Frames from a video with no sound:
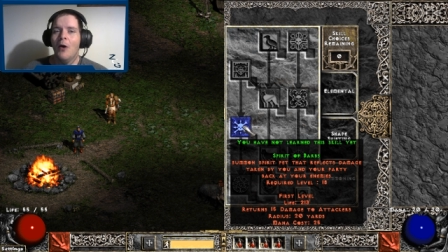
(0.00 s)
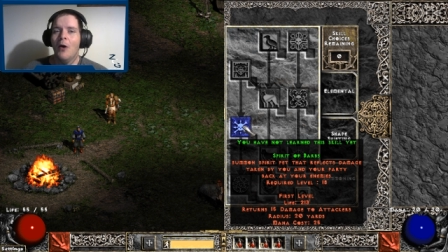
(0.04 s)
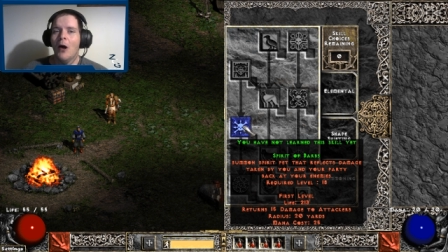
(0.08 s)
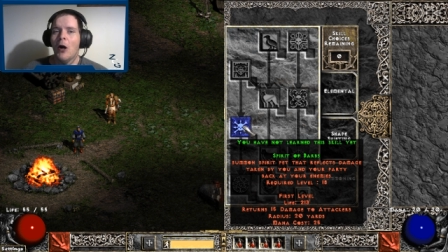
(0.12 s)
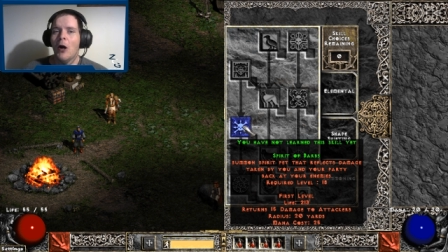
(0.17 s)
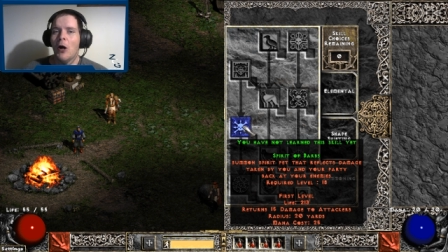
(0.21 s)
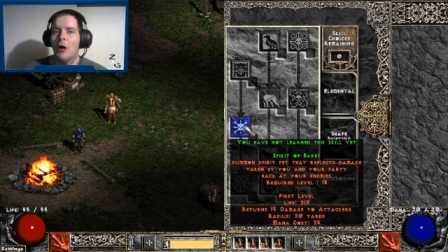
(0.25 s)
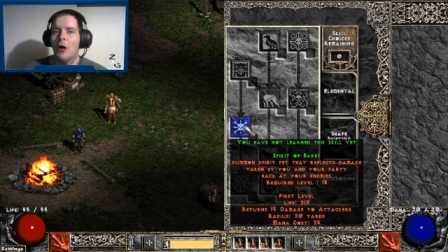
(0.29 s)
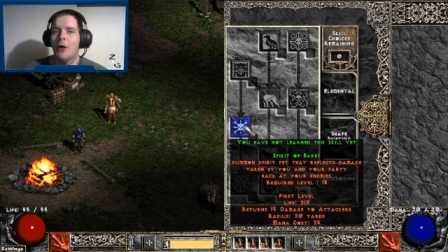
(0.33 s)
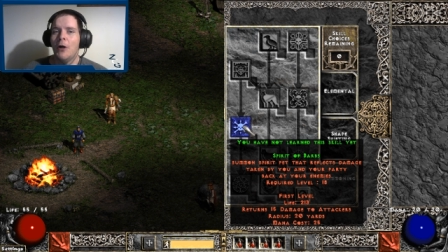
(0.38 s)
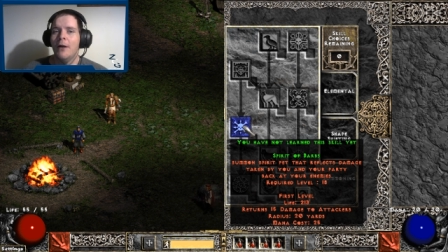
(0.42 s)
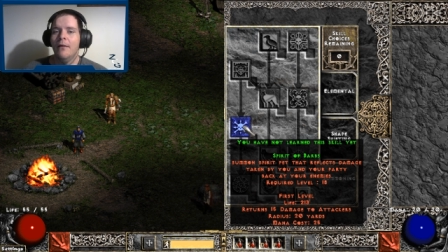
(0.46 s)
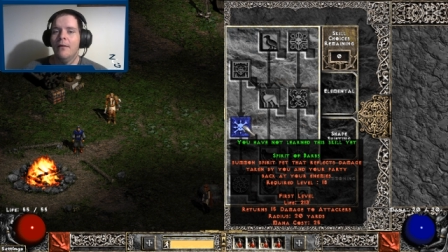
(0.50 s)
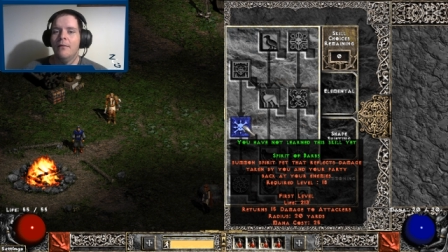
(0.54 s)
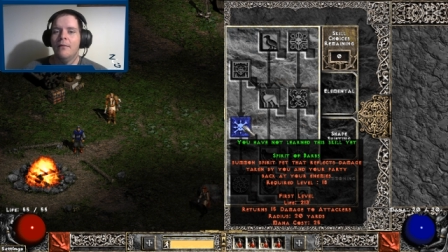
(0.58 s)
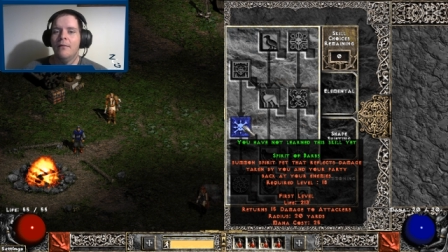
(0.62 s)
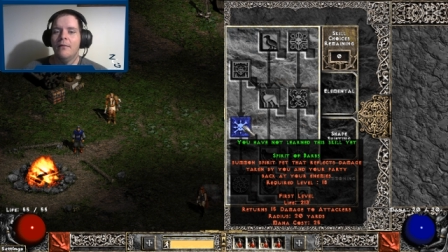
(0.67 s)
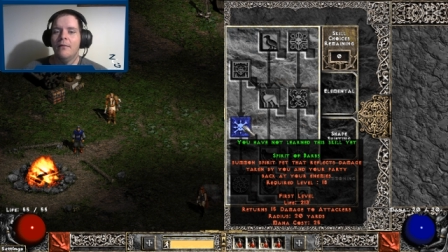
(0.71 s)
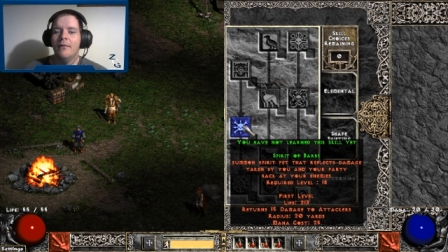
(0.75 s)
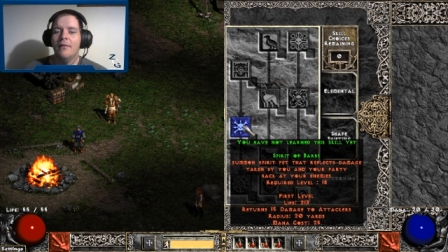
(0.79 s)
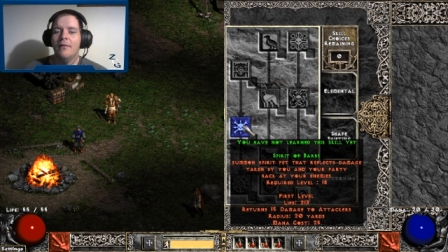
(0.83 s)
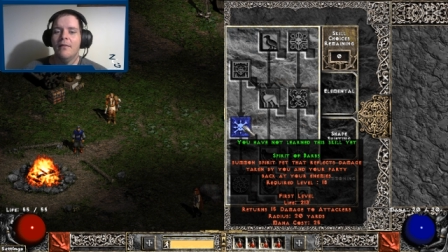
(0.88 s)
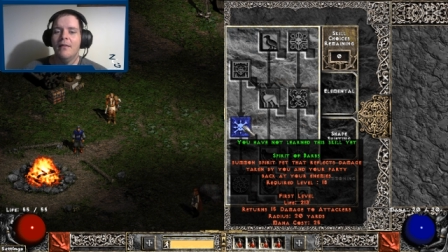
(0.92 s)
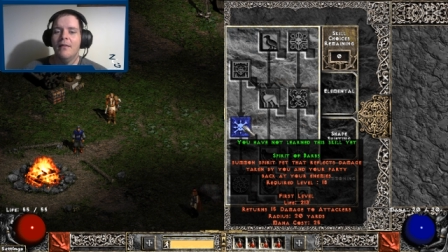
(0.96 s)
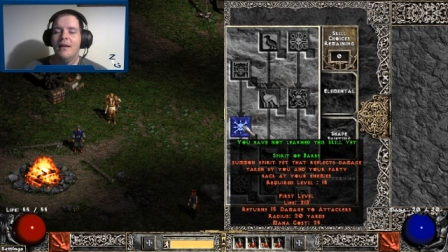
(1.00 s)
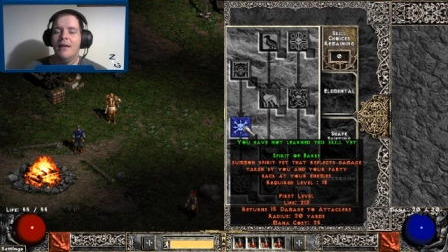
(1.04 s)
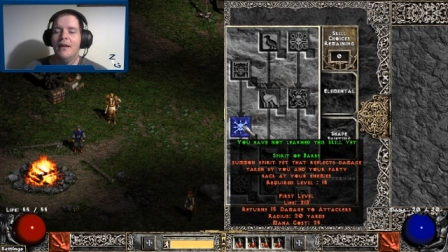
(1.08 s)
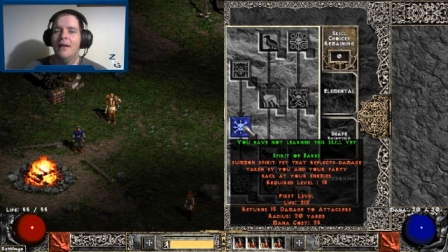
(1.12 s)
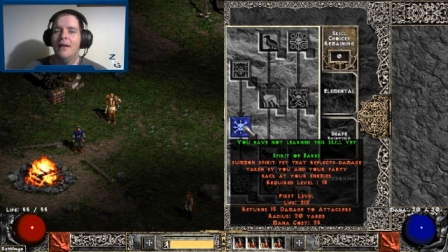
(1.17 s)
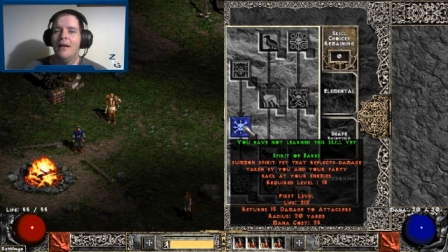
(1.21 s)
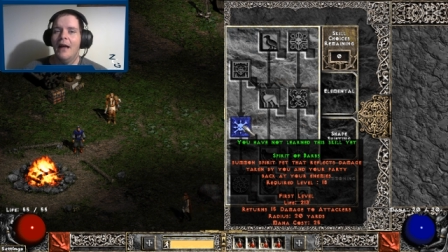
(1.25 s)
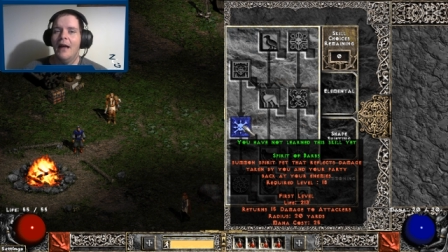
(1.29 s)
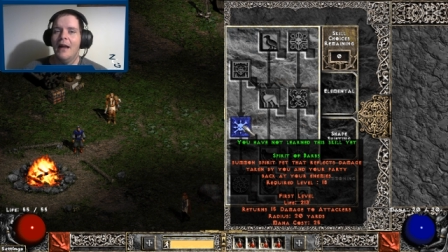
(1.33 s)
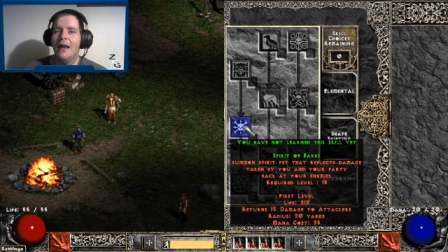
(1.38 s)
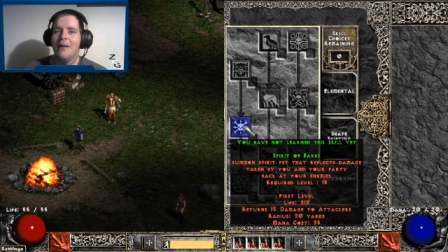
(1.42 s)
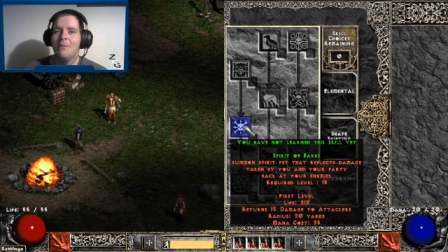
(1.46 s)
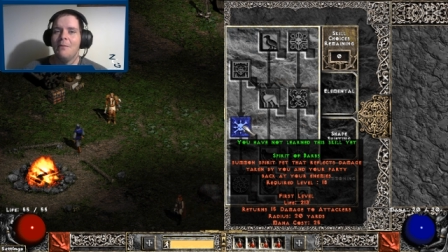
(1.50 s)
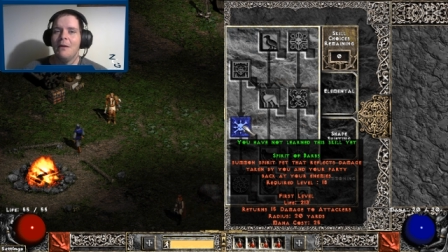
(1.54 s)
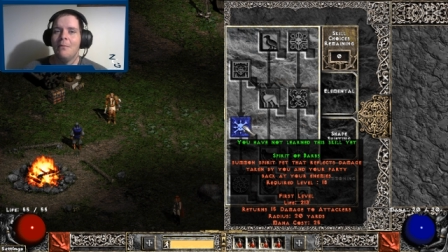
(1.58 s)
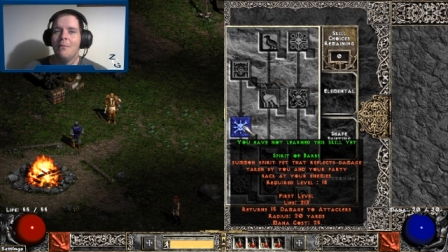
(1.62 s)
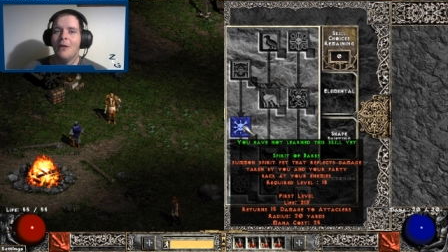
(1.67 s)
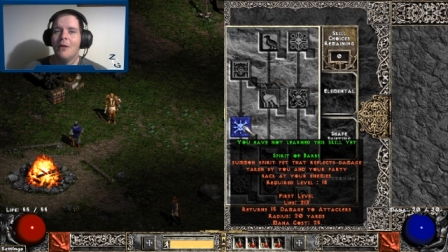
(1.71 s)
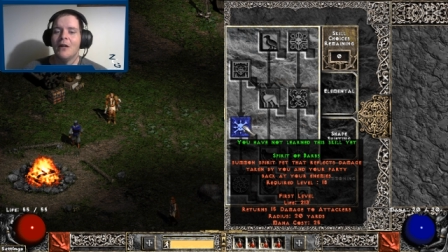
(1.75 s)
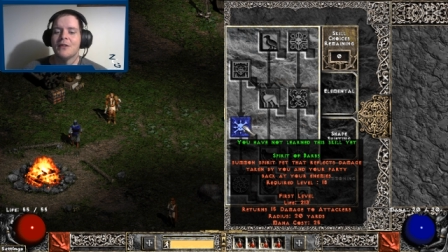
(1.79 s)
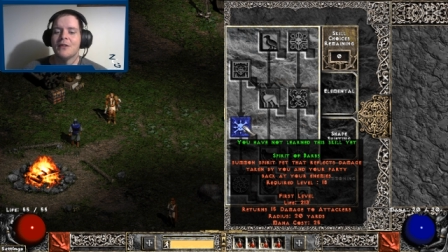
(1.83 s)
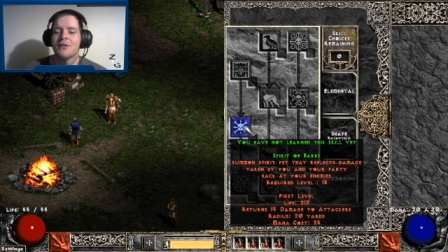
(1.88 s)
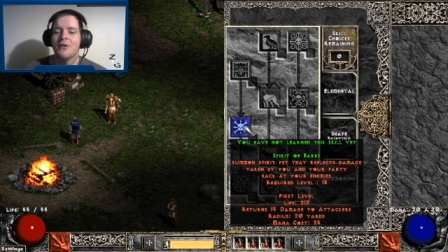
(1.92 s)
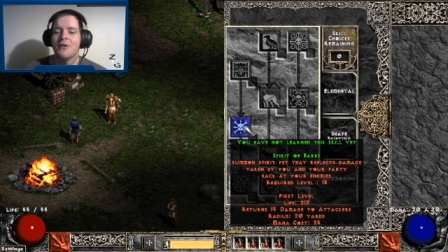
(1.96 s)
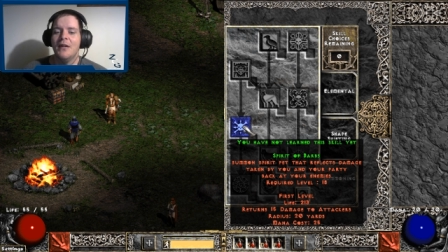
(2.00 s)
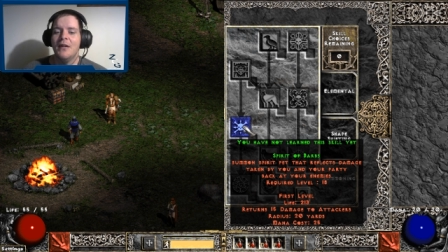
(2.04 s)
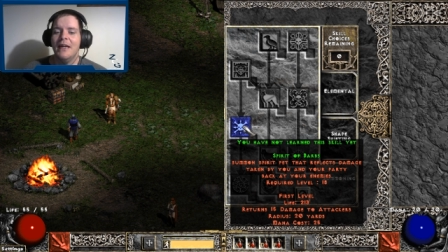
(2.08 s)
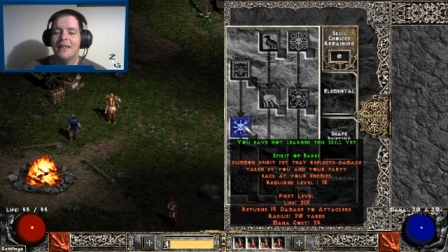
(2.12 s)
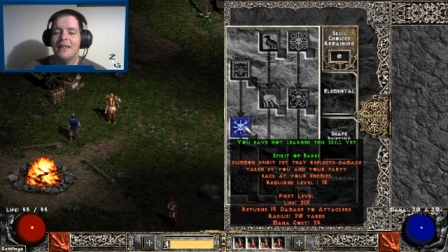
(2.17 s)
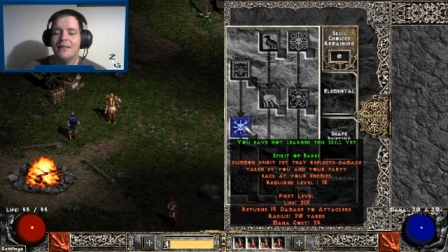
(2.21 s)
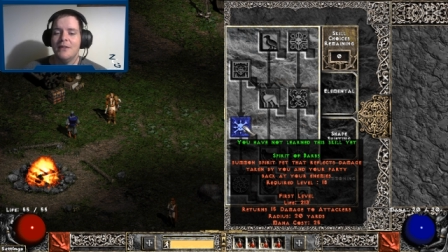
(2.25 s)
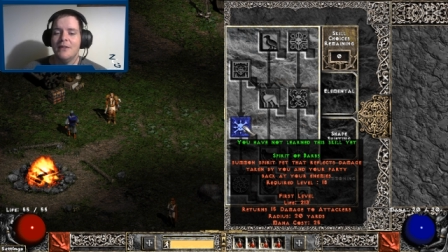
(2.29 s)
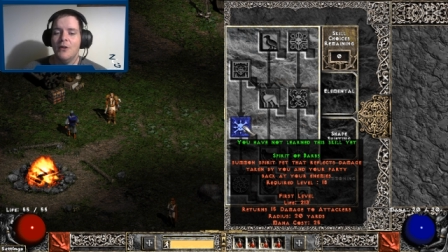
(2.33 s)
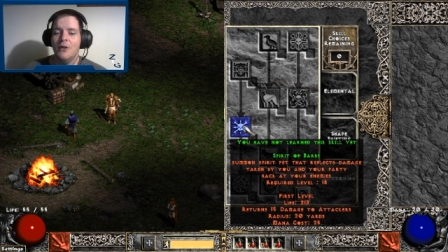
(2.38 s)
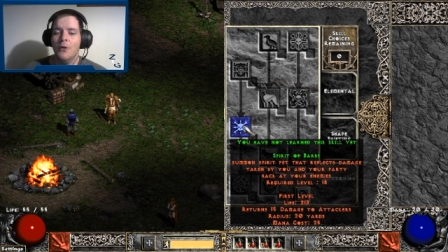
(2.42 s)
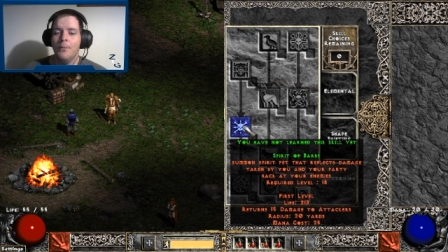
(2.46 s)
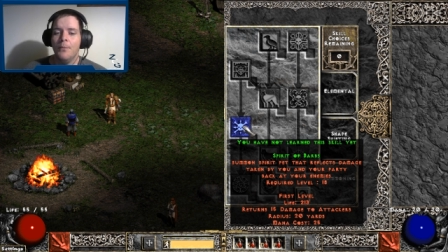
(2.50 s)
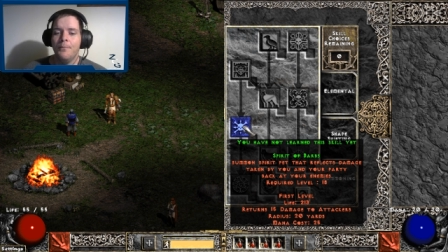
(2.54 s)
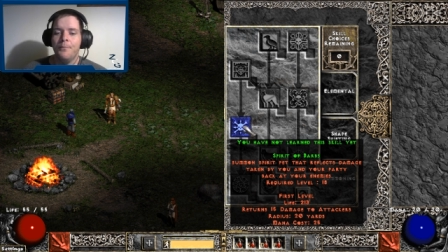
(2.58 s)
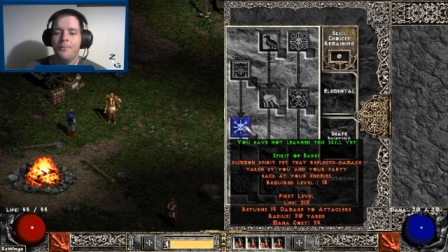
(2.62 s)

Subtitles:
hard the enemy monster hits you.